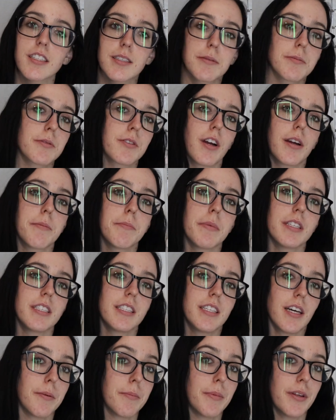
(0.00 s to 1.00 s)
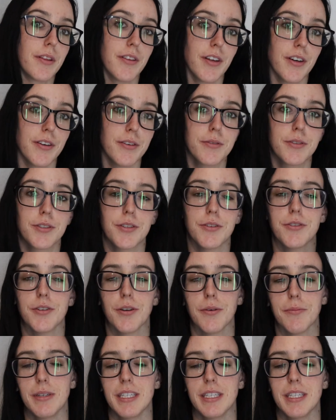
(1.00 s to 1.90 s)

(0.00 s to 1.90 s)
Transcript: subscribe button down below so you don't